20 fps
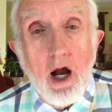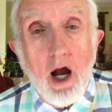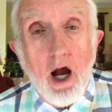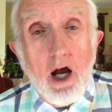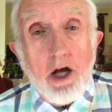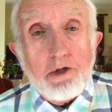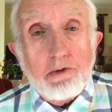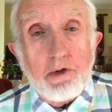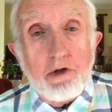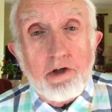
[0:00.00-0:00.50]

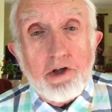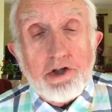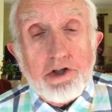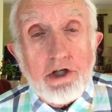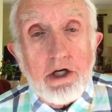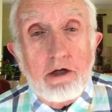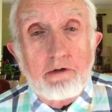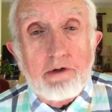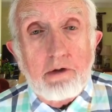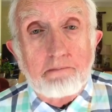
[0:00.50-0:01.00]
as we
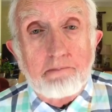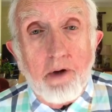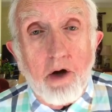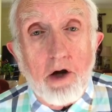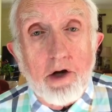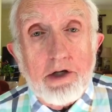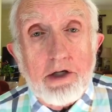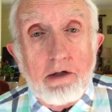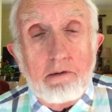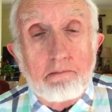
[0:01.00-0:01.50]
receive the
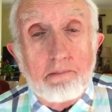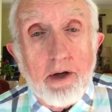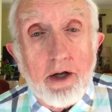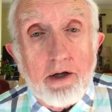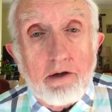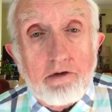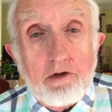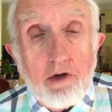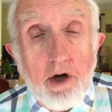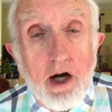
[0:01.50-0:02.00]
body and blood
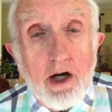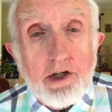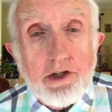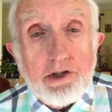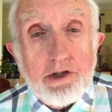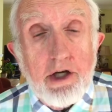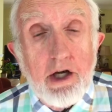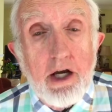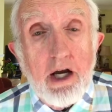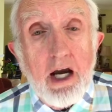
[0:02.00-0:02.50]
of
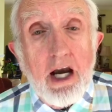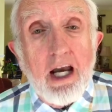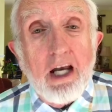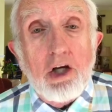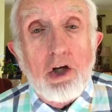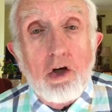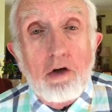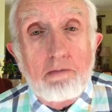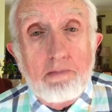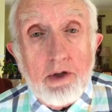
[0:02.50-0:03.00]
Christ
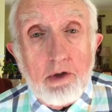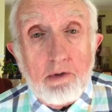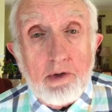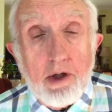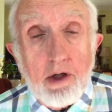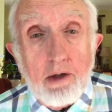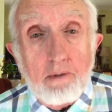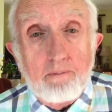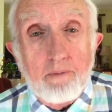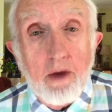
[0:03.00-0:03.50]
in
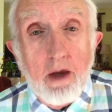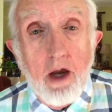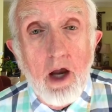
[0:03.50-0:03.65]
communion.